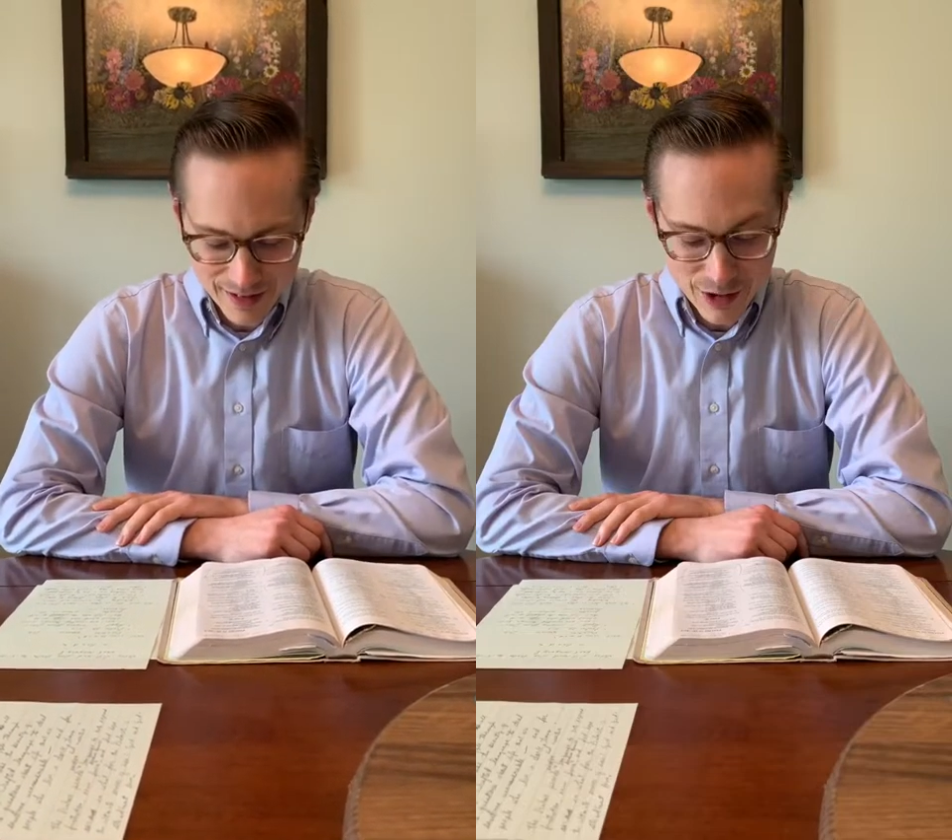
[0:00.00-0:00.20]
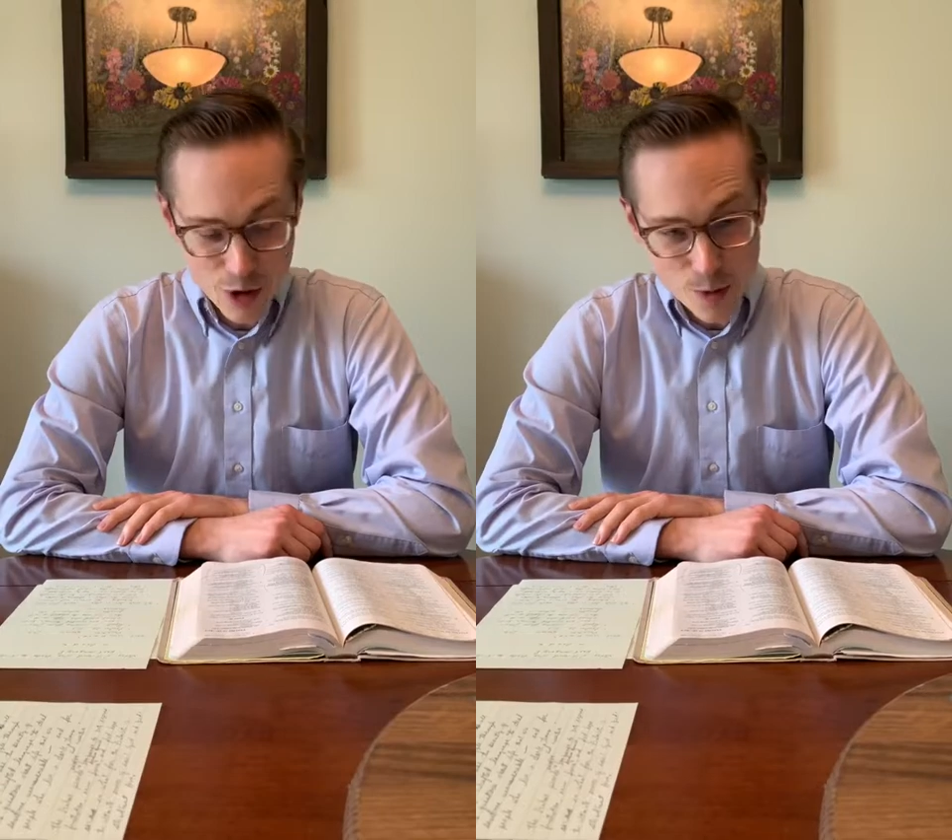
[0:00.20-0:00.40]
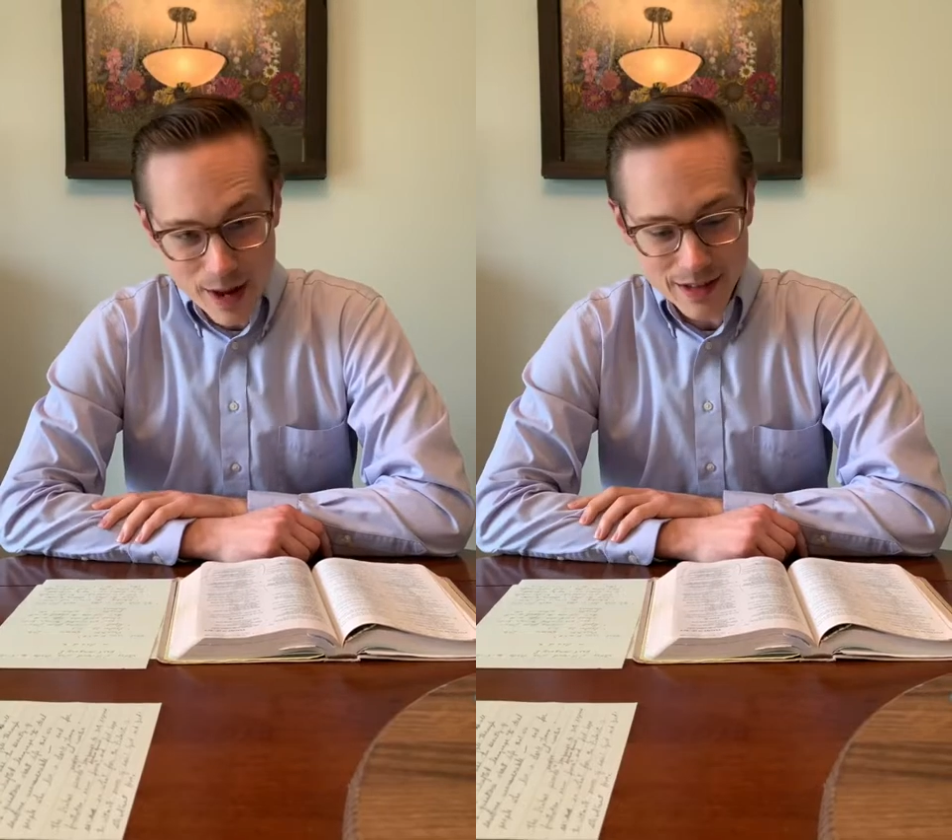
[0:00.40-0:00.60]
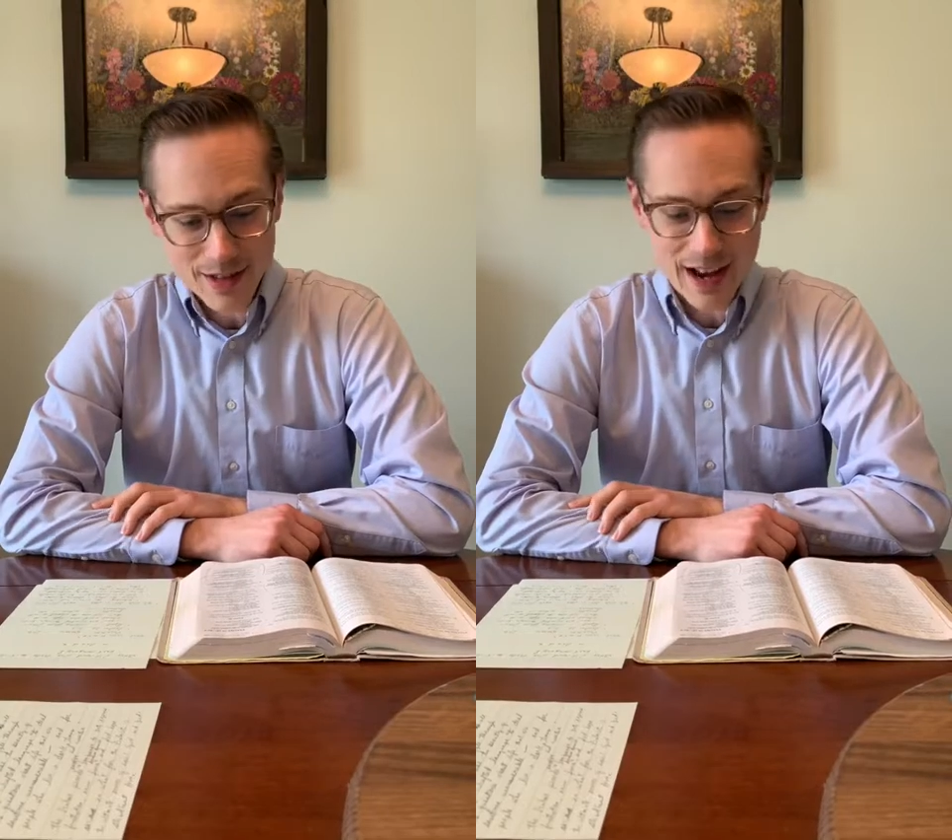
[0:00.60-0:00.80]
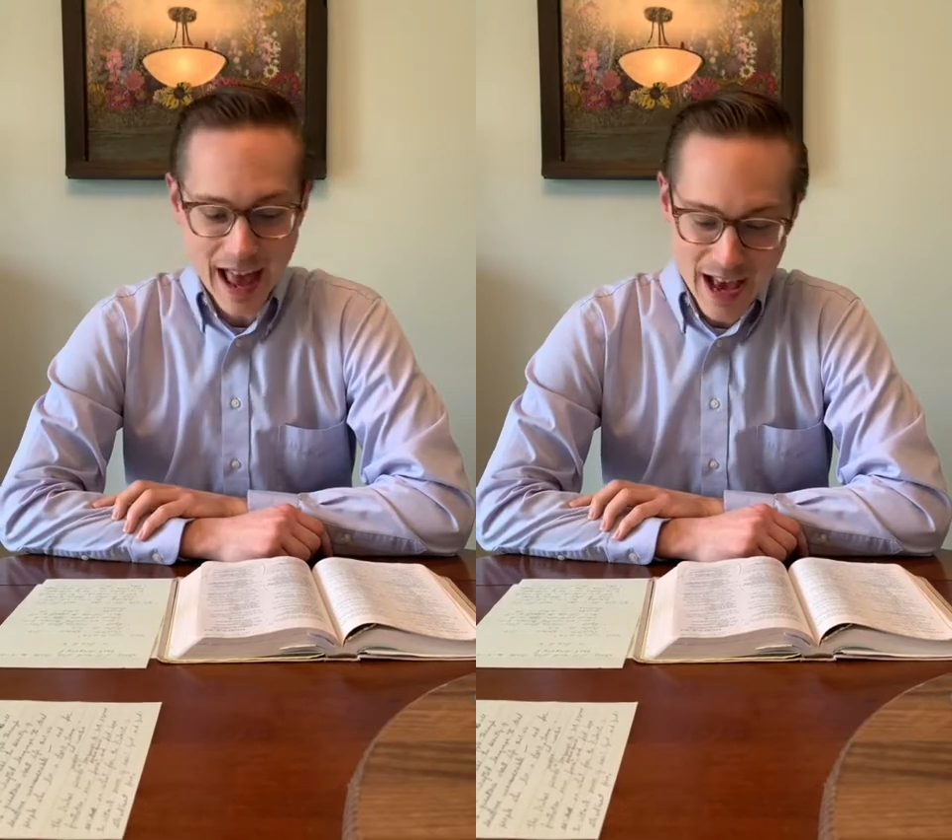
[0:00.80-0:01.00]
humans
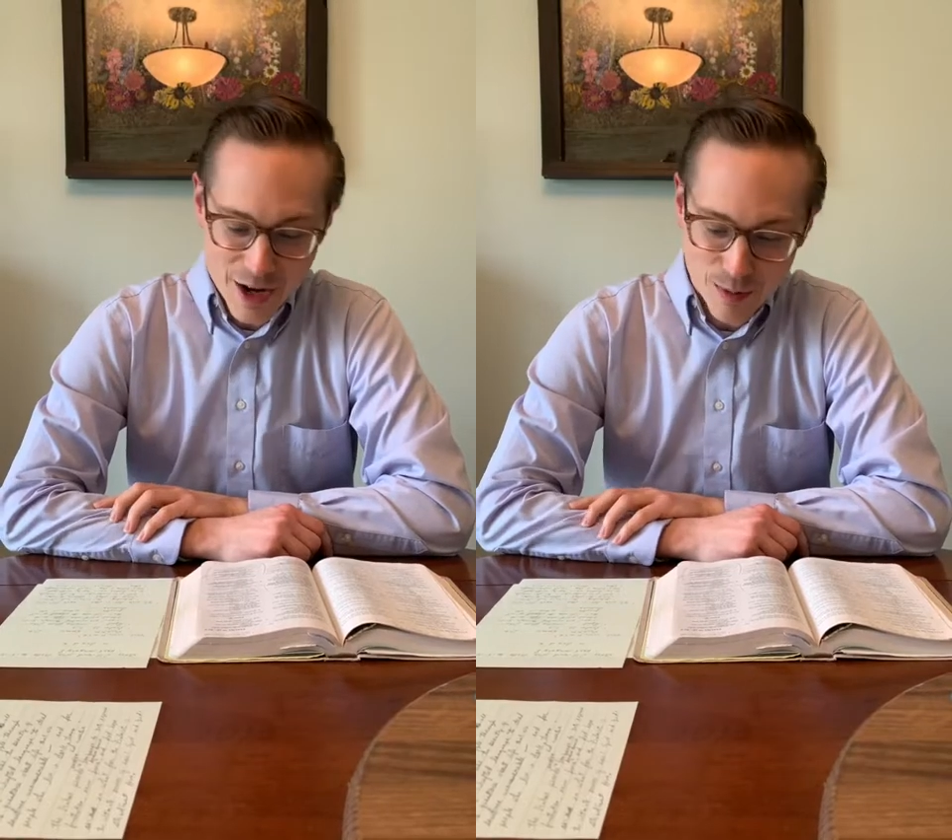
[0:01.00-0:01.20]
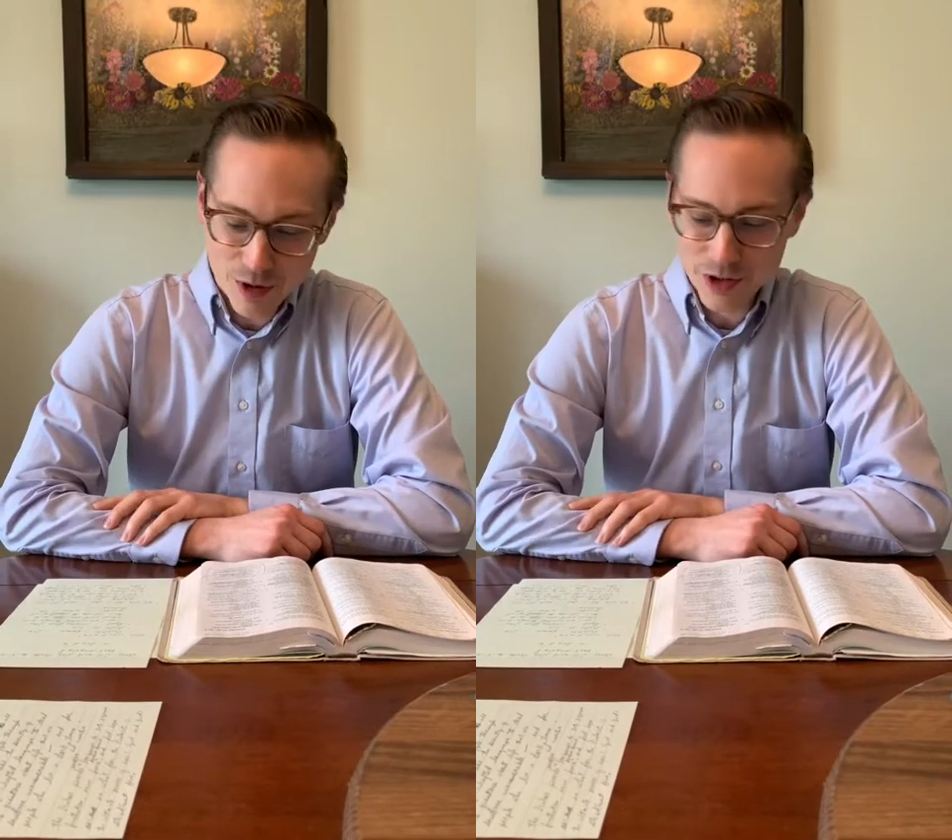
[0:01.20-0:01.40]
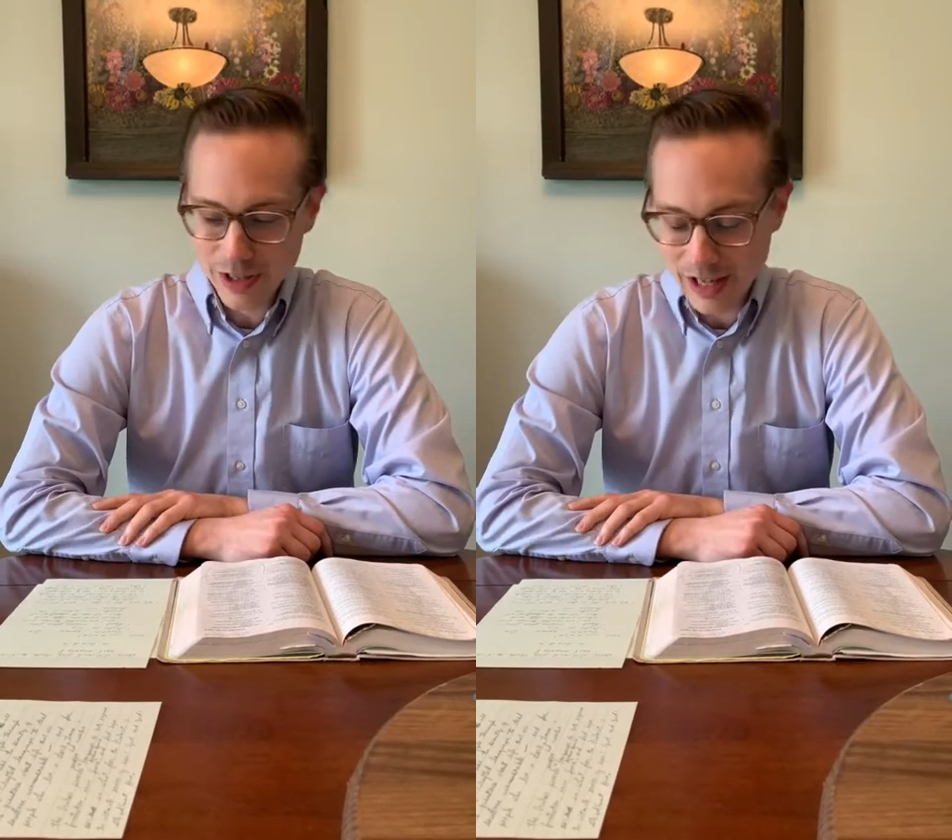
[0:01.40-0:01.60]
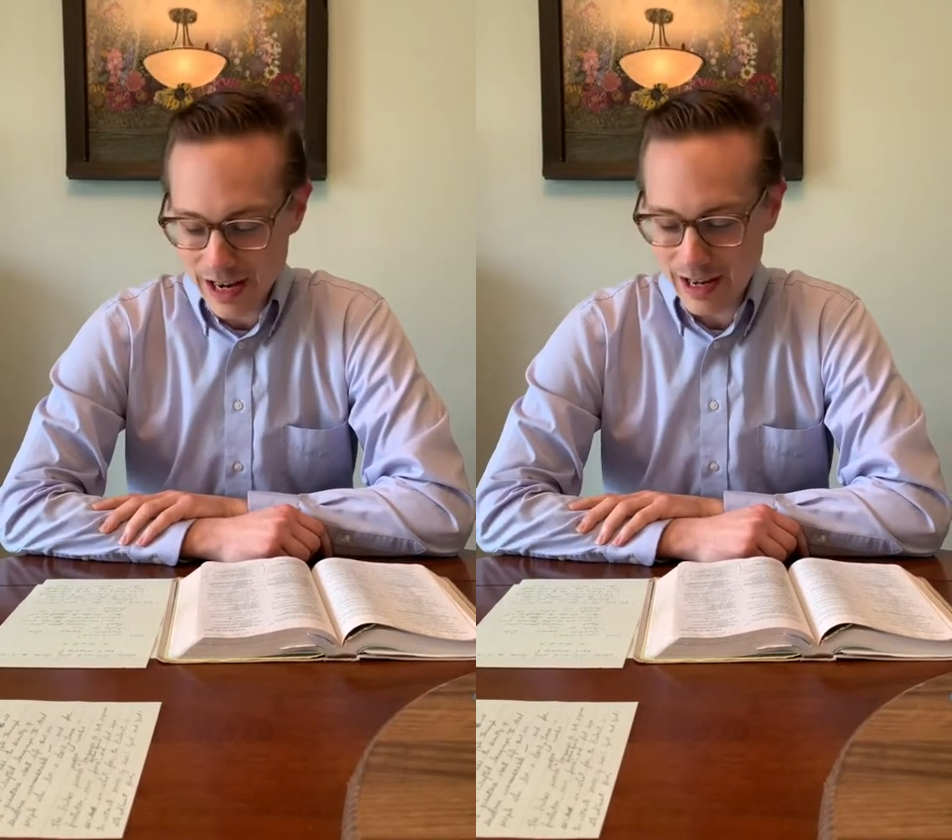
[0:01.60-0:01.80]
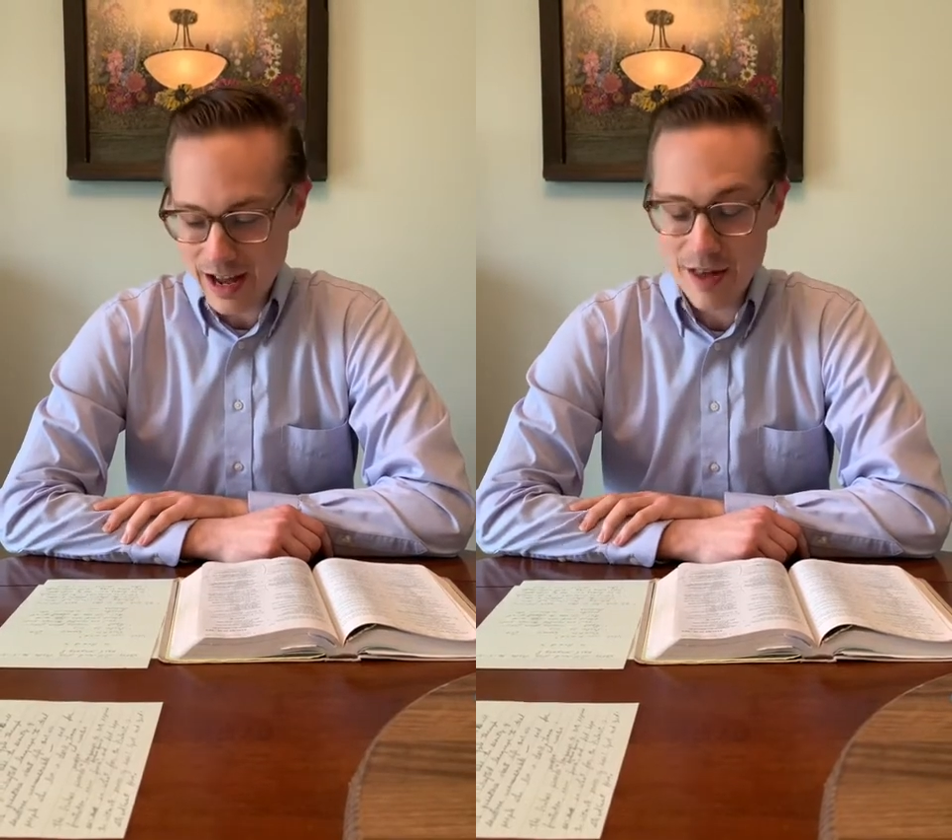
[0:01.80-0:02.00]
and animals alike,